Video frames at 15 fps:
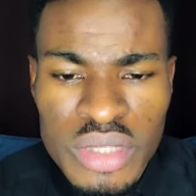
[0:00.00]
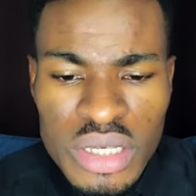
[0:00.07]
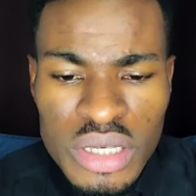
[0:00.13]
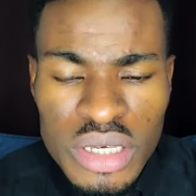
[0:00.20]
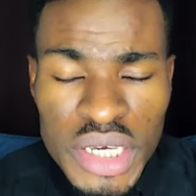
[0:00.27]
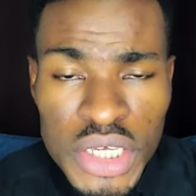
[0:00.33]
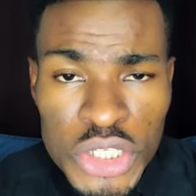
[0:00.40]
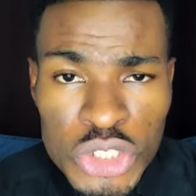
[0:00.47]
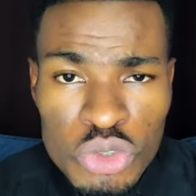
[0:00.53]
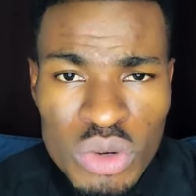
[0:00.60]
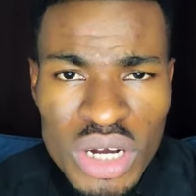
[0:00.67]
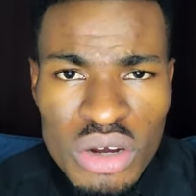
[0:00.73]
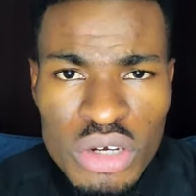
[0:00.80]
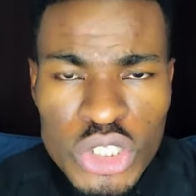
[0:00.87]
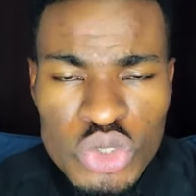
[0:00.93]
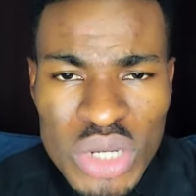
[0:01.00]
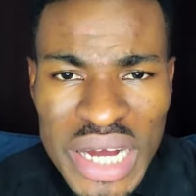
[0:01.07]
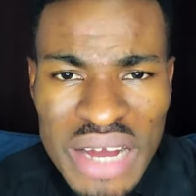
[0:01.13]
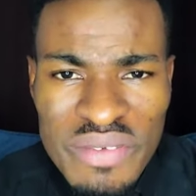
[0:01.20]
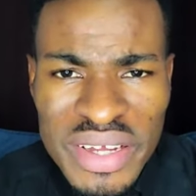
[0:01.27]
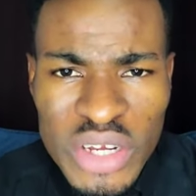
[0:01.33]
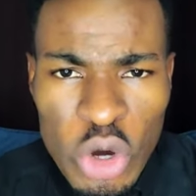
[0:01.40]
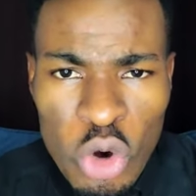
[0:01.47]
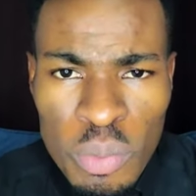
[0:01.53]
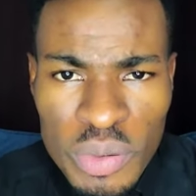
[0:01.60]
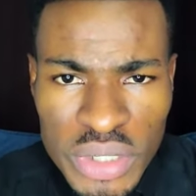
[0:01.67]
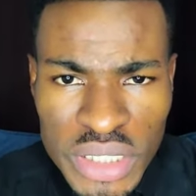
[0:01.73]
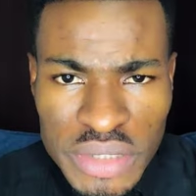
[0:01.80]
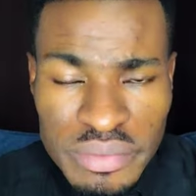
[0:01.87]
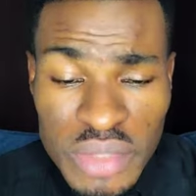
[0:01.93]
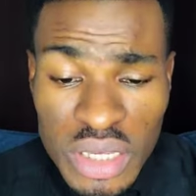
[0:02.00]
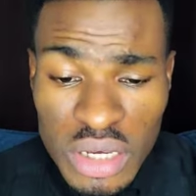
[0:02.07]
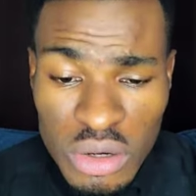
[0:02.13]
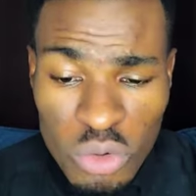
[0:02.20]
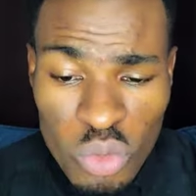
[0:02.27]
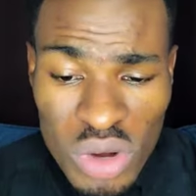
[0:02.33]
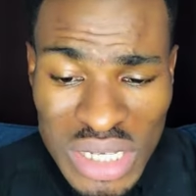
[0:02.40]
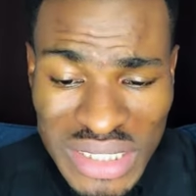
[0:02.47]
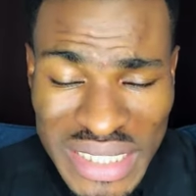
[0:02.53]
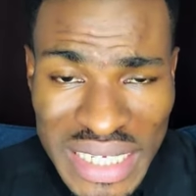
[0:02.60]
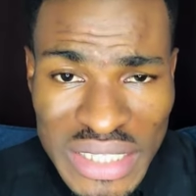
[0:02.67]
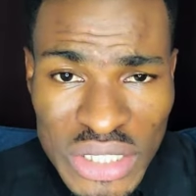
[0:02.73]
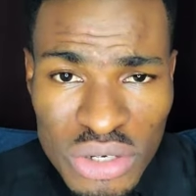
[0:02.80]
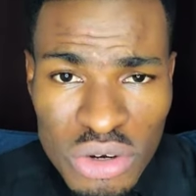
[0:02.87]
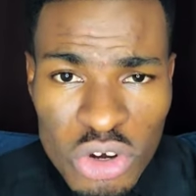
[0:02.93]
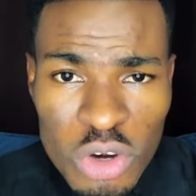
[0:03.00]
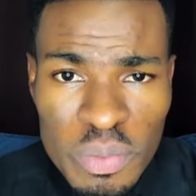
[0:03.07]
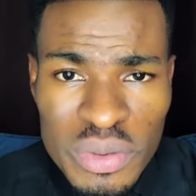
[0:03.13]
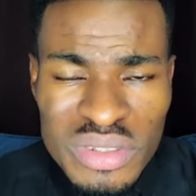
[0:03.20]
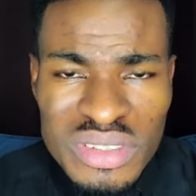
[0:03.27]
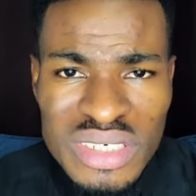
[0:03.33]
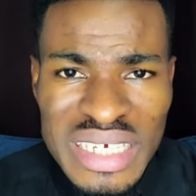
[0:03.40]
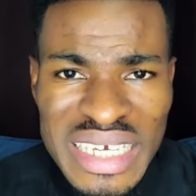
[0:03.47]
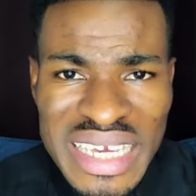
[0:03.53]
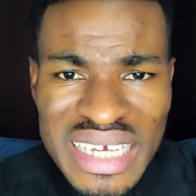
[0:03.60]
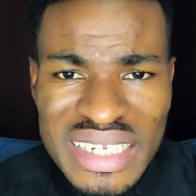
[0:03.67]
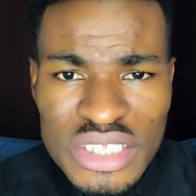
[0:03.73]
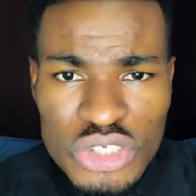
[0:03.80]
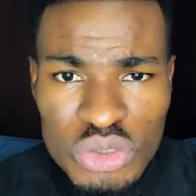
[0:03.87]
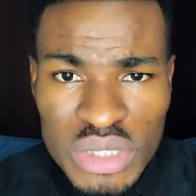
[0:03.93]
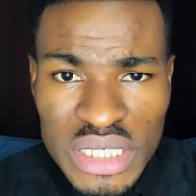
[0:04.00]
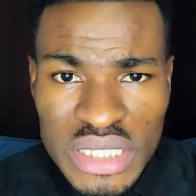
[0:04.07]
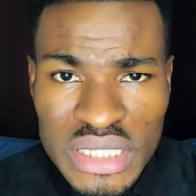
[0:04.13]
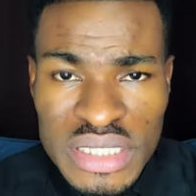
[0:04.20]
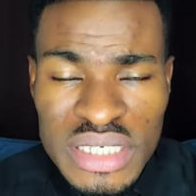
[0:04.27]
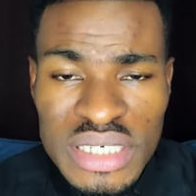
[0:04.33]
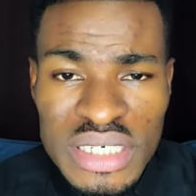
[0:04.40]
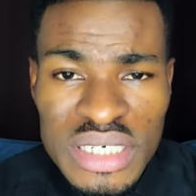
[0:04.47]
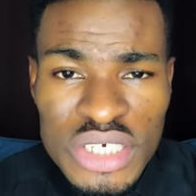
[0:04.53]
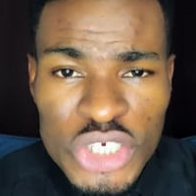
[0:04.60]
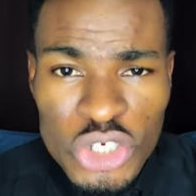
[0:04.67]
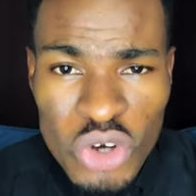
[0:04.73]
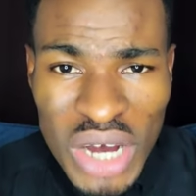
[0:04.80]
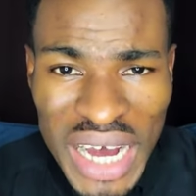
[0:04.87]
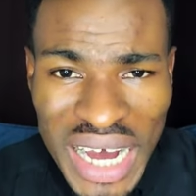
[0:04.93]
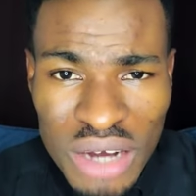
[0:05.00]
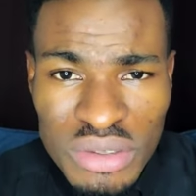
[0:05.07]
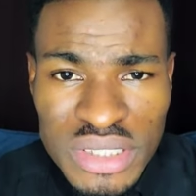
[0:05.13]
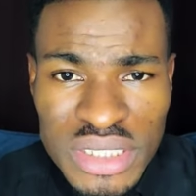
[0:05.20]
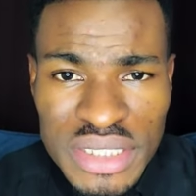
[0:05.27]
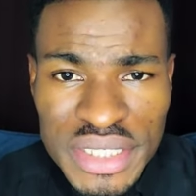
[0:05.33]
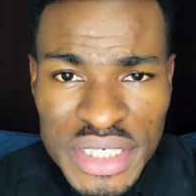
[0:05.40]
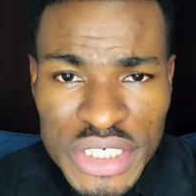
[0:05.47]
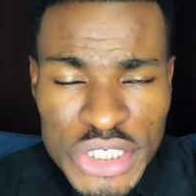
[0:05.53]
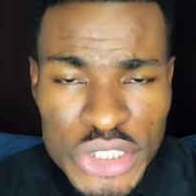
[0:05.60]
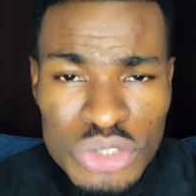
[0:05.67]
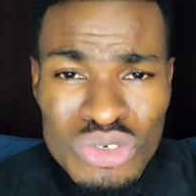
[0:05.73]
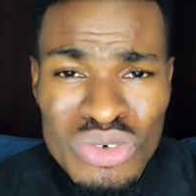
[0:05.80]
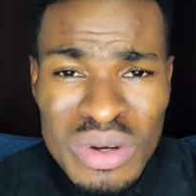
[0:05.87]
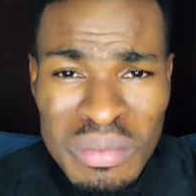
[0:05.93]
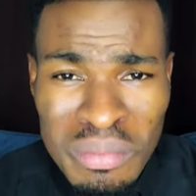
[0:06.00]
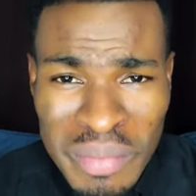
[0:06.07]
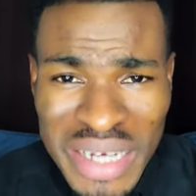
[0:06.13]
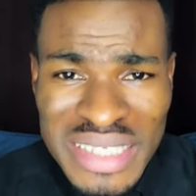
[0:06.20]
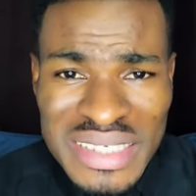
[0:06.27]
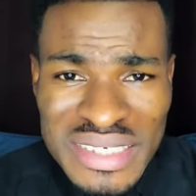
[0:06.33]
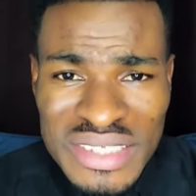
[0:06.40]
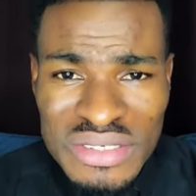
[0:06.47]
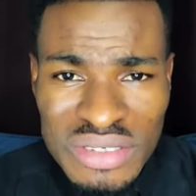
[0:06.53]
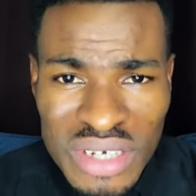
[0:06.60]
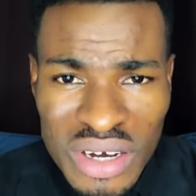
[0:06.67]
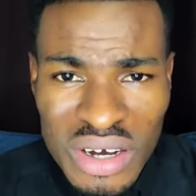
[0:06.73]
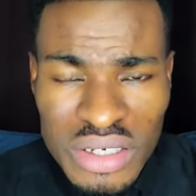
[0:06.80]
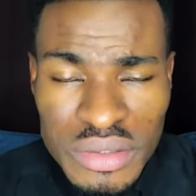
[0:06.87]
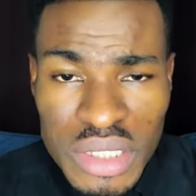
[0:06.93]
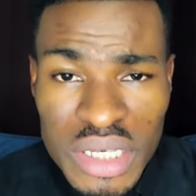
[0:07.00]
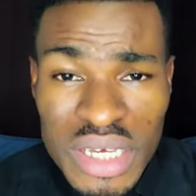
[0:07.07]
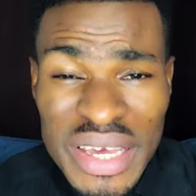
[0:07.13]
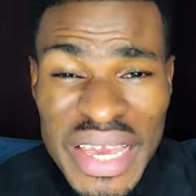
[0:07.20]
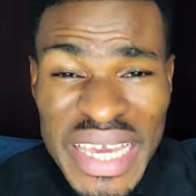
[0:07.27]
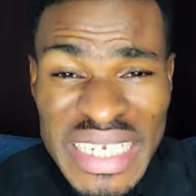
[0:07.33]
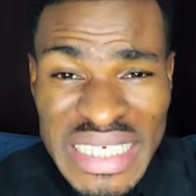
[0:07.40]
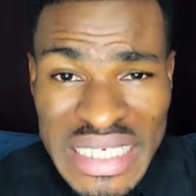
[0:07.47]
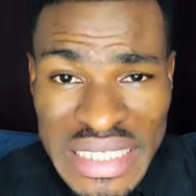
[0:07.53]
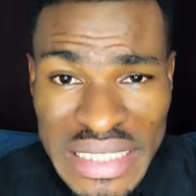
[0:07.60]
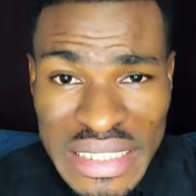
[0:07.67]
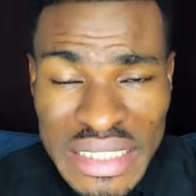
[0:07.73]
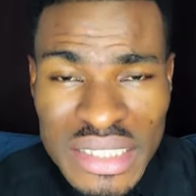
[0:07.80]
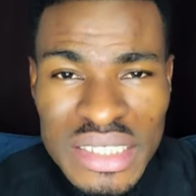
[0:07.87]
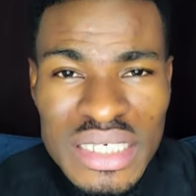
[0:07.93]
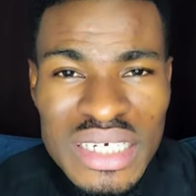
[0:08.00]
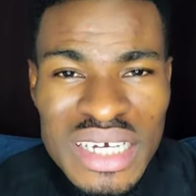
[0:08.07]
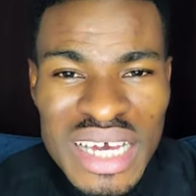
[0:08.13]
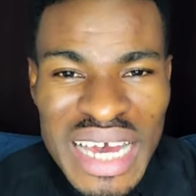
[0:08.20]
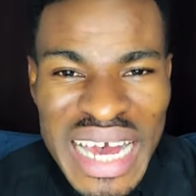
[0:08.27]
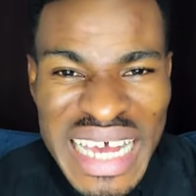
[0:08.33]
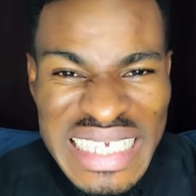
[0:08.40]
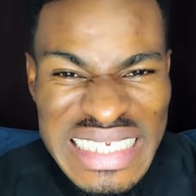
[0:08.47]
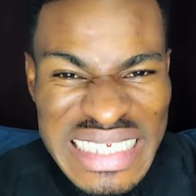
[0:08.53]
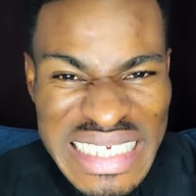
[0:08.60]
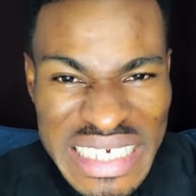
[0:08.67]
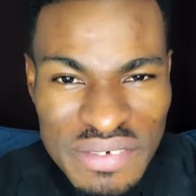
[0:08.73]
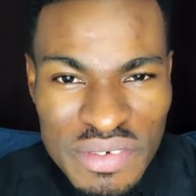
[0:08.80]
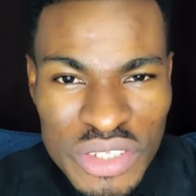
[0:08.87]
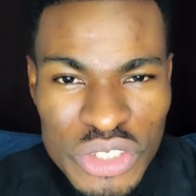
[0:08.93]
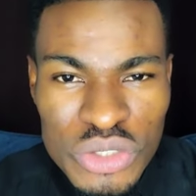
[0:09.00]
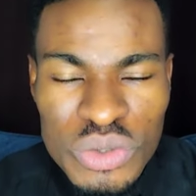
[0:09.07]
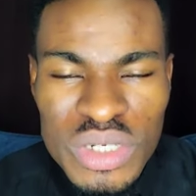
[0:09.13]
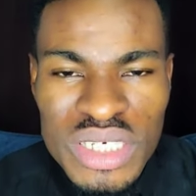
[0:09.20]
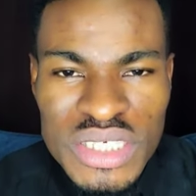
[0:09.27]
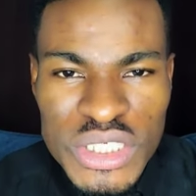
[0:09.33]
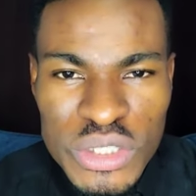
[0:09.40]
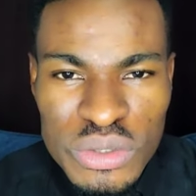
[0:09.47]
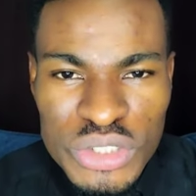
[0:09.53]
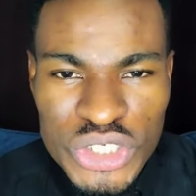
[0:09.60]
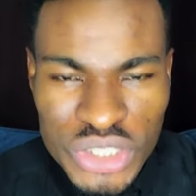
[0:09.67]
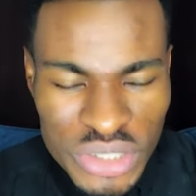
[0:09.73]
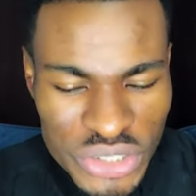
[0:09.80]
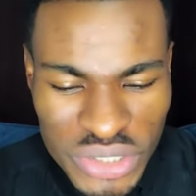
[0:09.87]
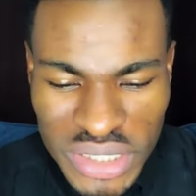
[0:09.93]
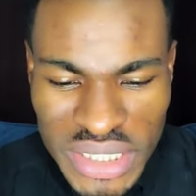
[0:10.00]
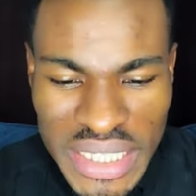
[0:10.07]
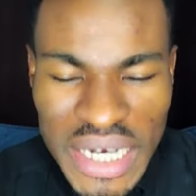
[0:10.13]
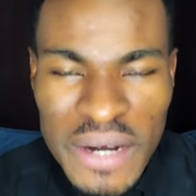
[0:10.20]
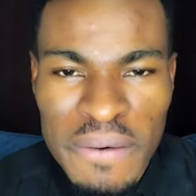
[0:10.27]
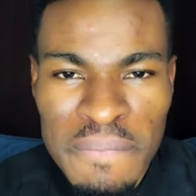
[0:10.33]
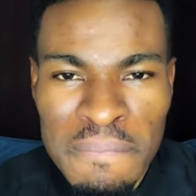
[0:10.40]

And you are going to have an opening. Once that door opens, get into it. Your housing issue matters to God, and He has given you a solution just now.